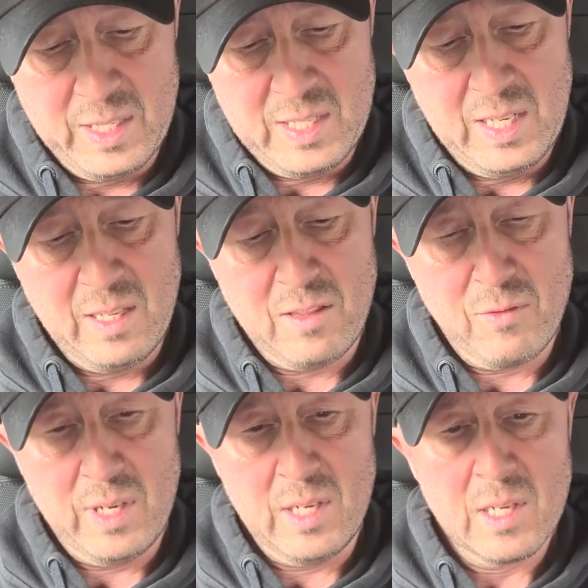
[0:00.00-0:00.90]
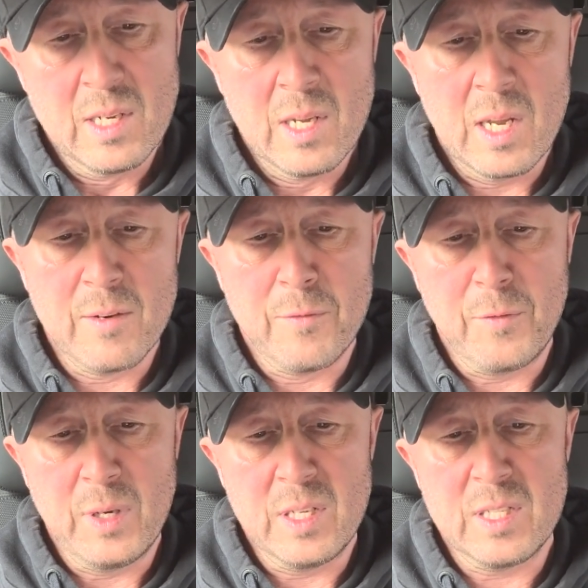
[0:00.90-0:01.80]
T3 and
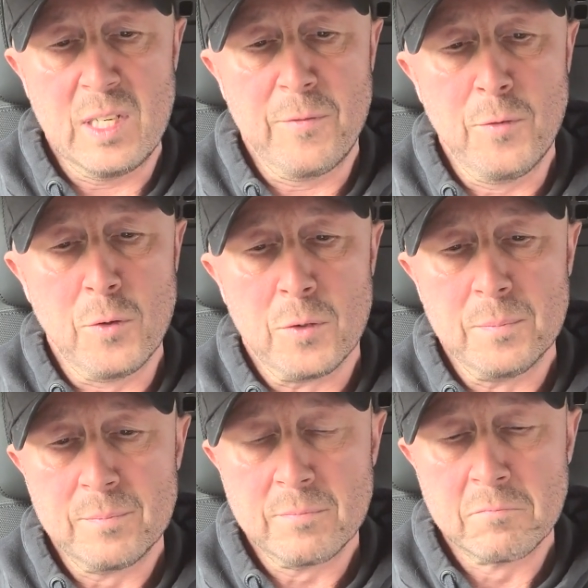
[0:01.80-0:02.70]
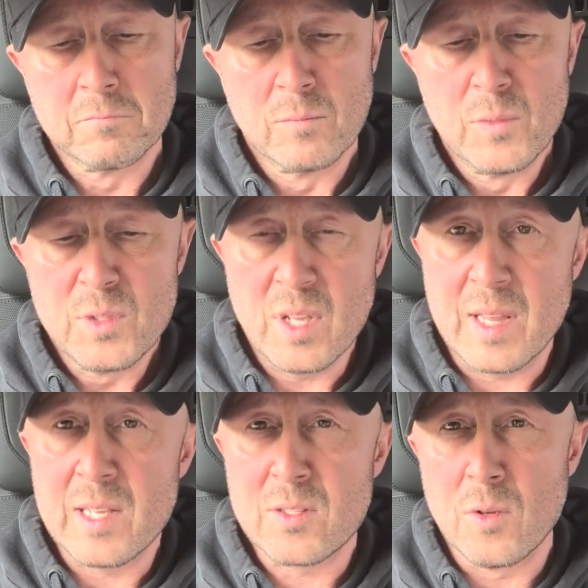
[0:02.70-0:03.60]
free T4. So
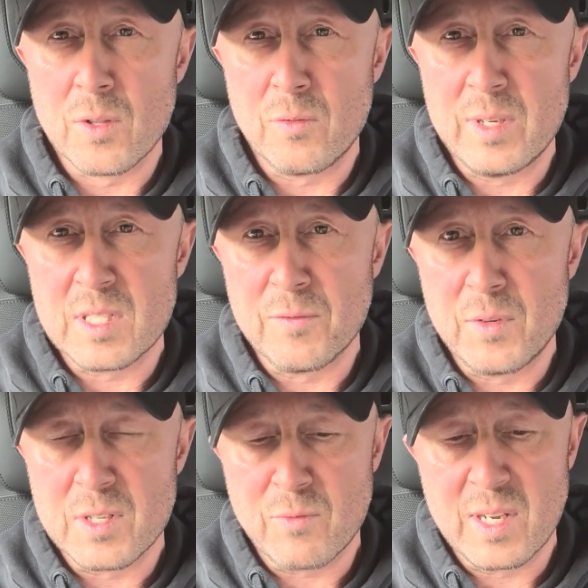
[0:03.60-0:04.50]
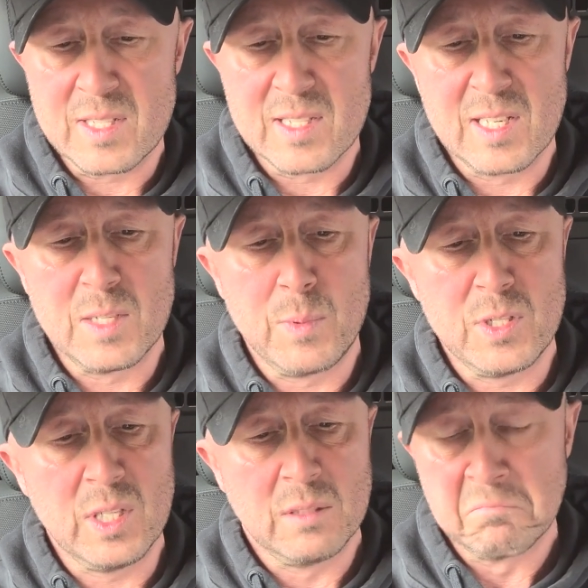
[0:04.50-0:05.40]
that's not the reason for his raised
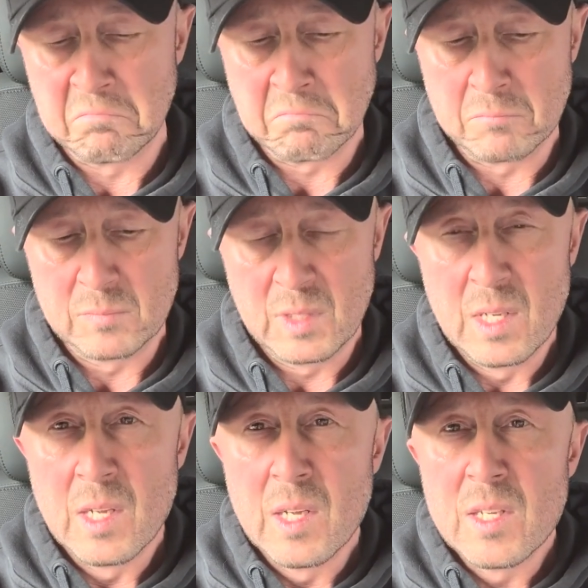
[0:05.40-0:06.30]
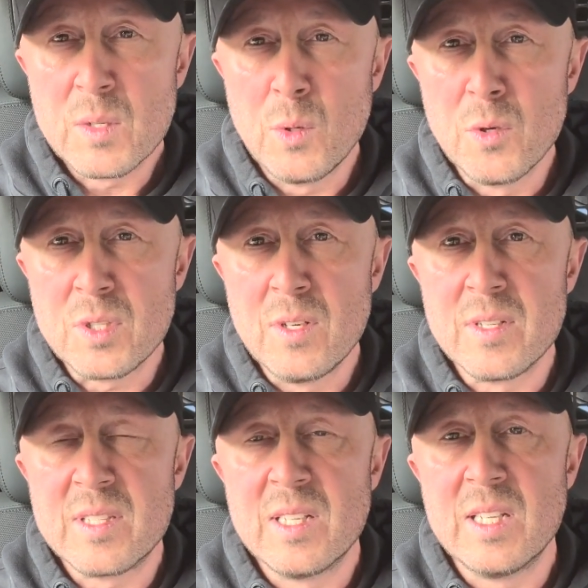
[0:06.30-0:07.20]
SHBG. So he also
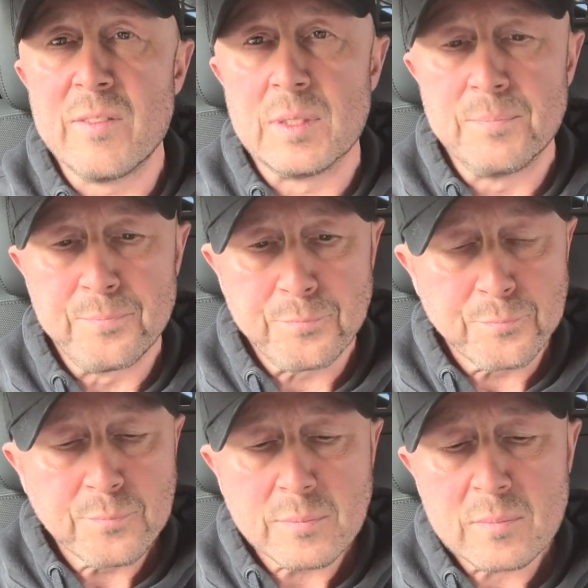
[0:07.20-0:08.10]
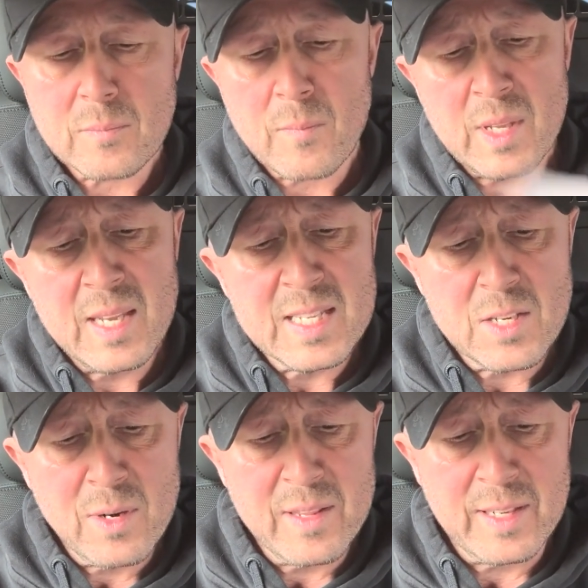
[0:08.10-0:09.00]
looked at the liver. Is
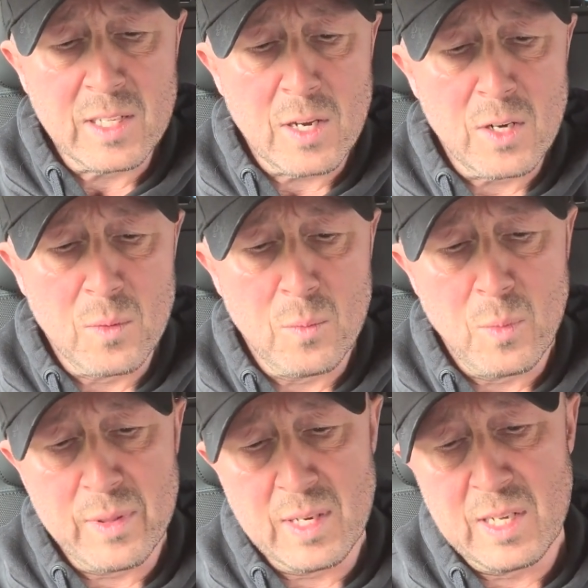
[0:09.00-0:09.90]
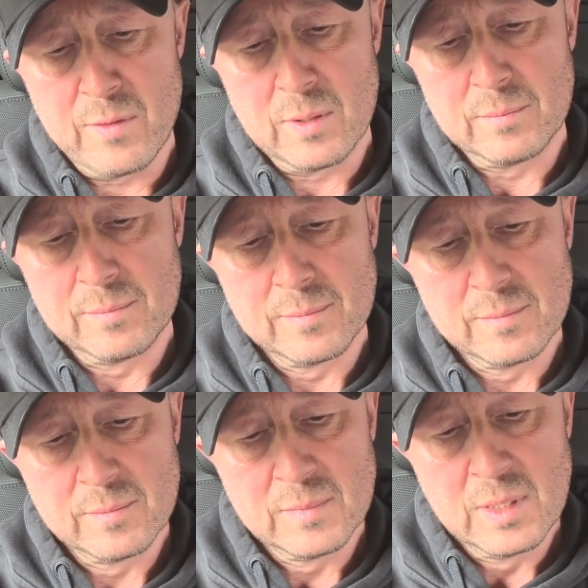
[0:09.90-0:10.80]
there anything going on with the liver?
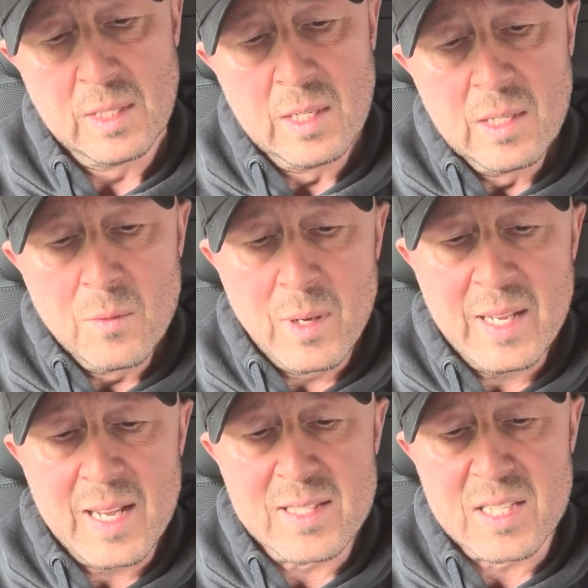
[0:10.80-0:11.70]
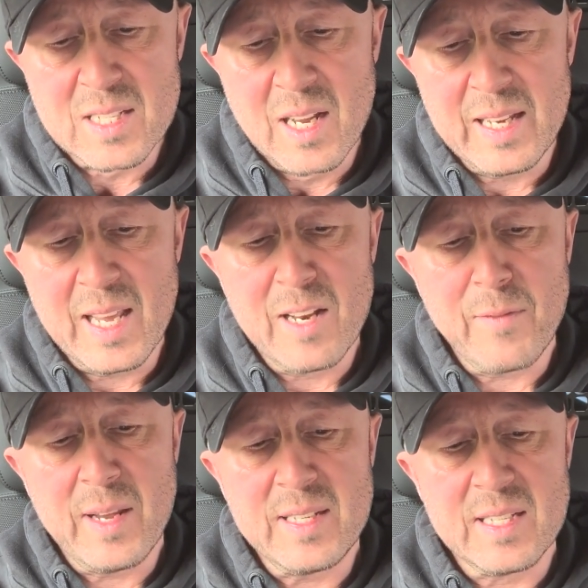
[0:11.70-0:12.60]
Well, he has a slightly
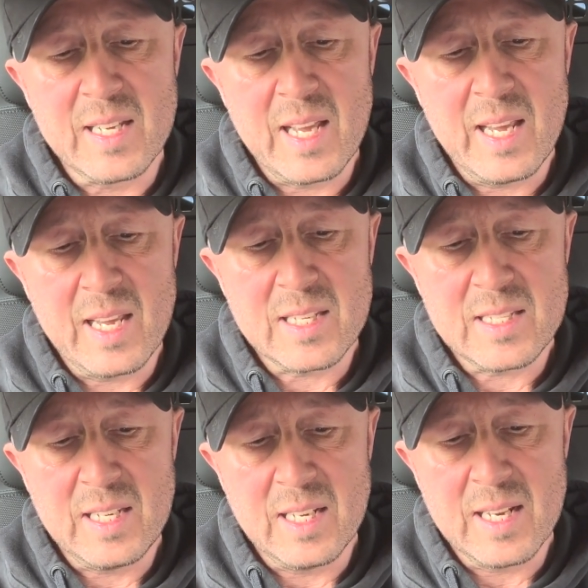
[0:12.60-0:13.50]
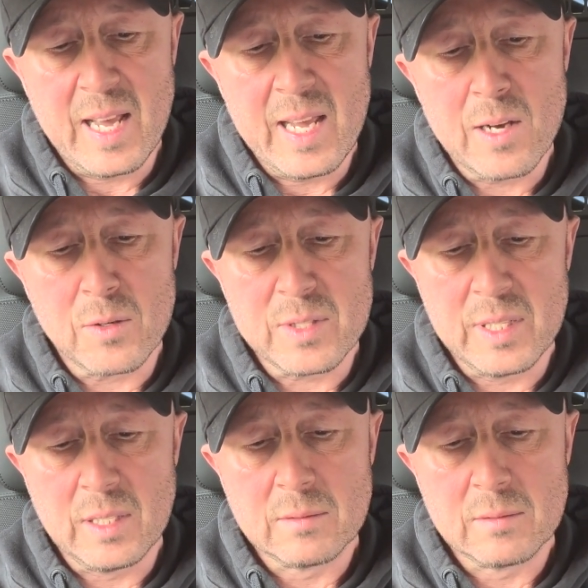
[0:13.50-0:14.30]
elevated AST and ALT.